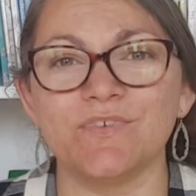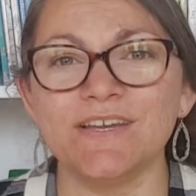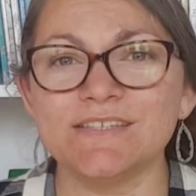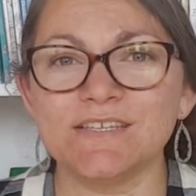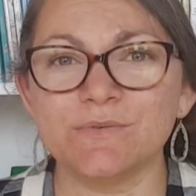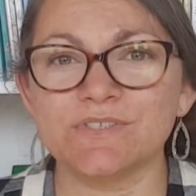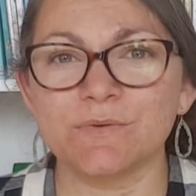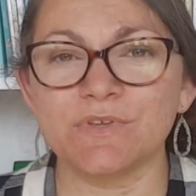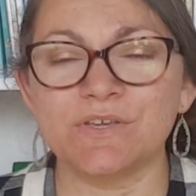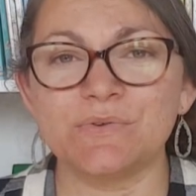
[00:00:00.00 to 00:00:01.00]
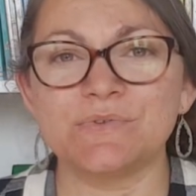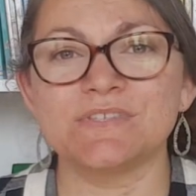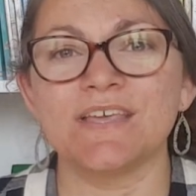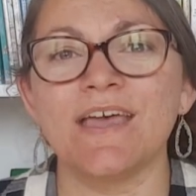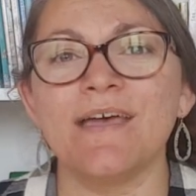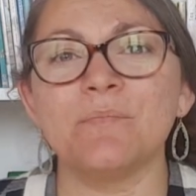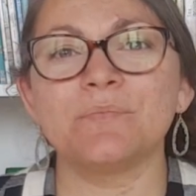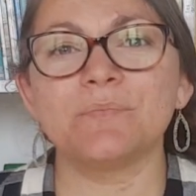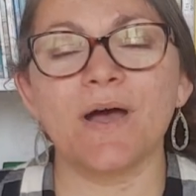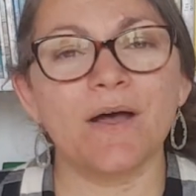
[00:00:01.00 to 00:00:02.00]
reading sequence that we use.
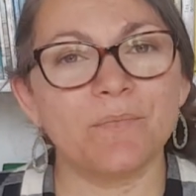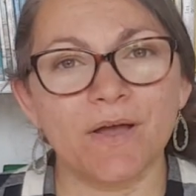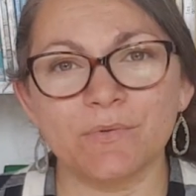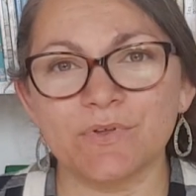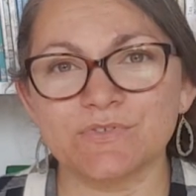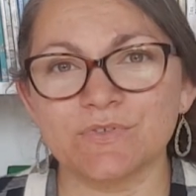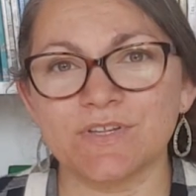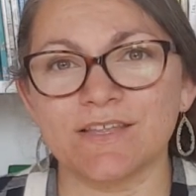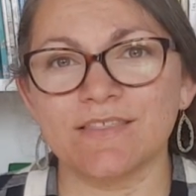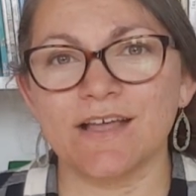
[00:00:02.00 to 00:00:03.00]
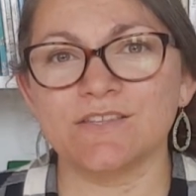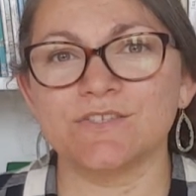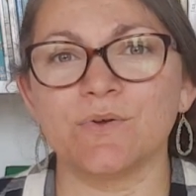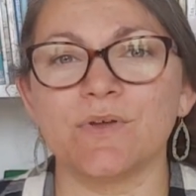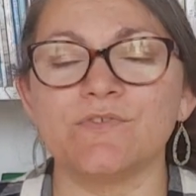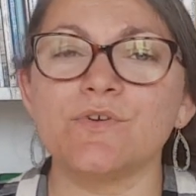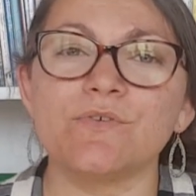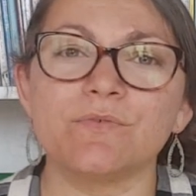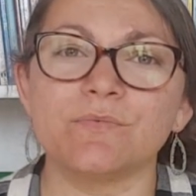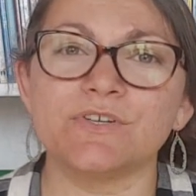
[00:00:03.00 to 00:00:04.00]
Um, I will also link that. So if
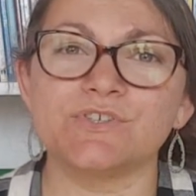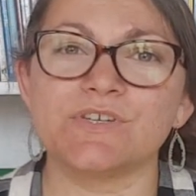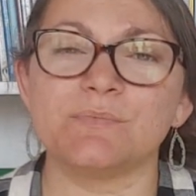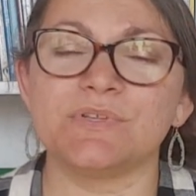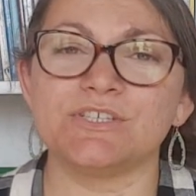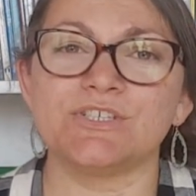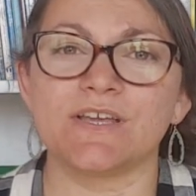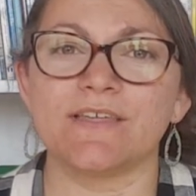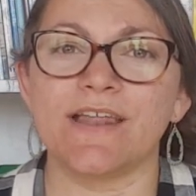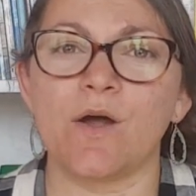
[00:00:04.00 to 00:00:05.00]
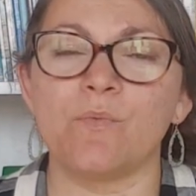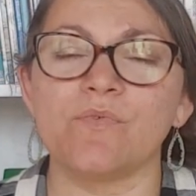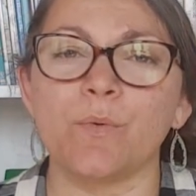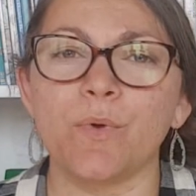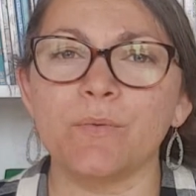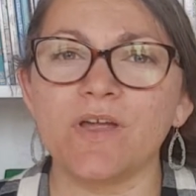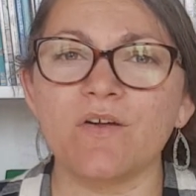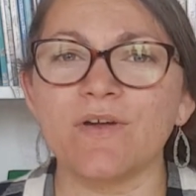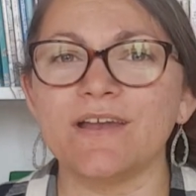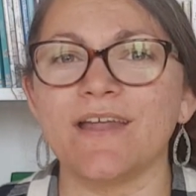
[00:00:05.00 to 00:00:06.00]
you're interested, please check that out. Where, where we
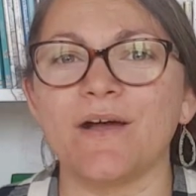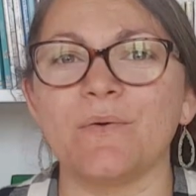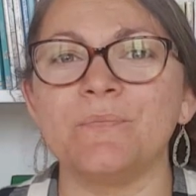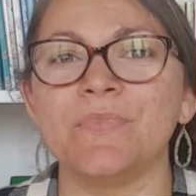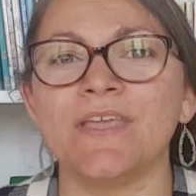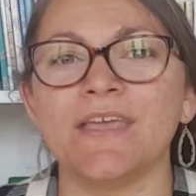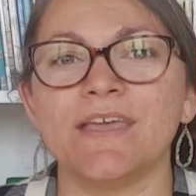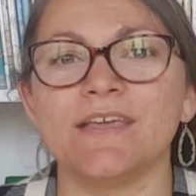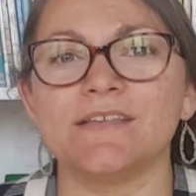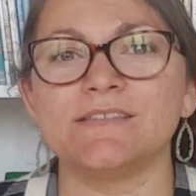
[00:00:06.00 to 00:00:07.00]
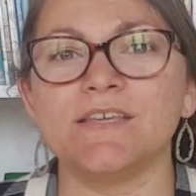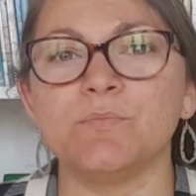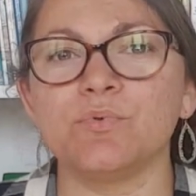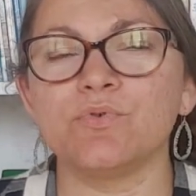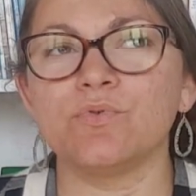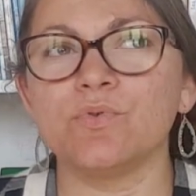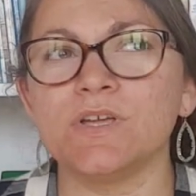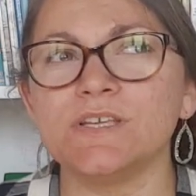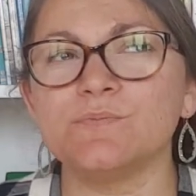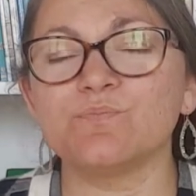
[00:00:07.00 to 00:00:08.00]
are right now is he
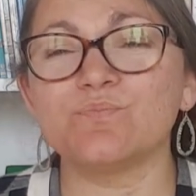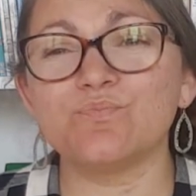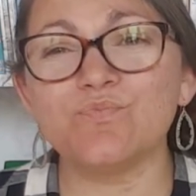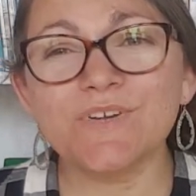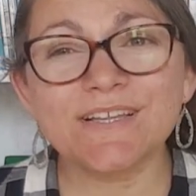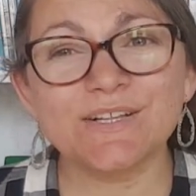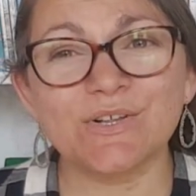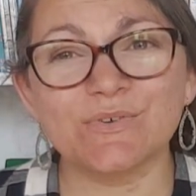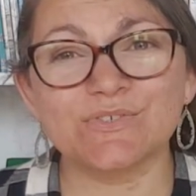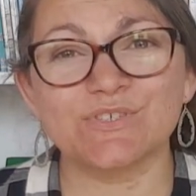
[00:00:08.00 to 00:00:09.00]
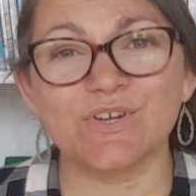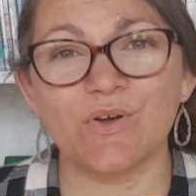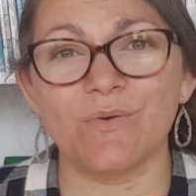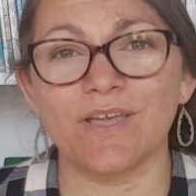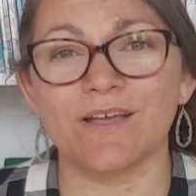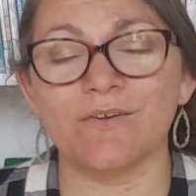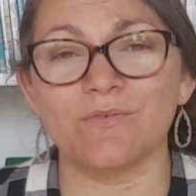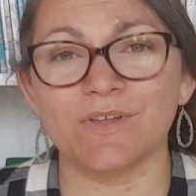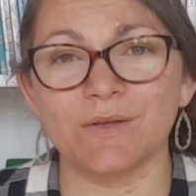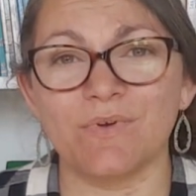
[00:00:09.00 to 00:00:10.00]
he's really close to knowing
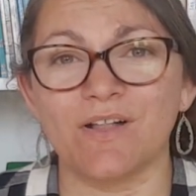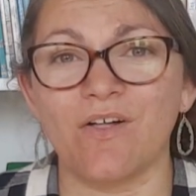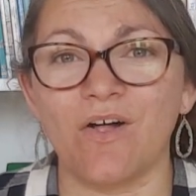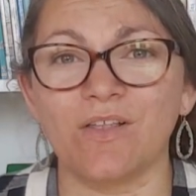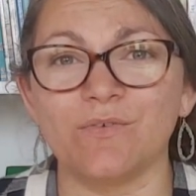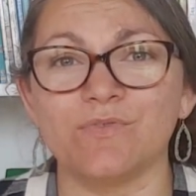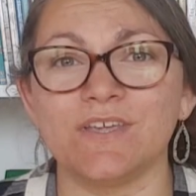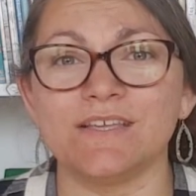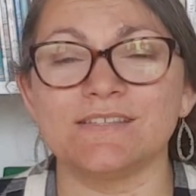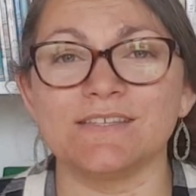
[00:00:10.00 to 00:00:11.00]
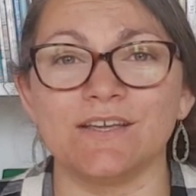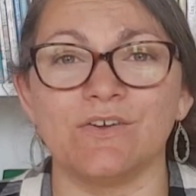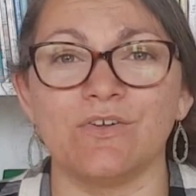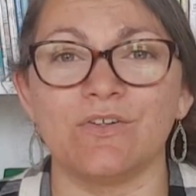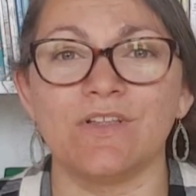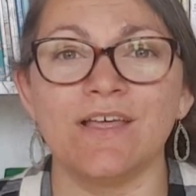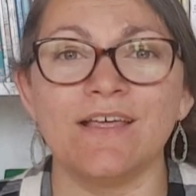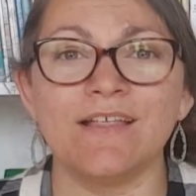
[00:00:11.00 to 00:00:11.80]
really well all of the single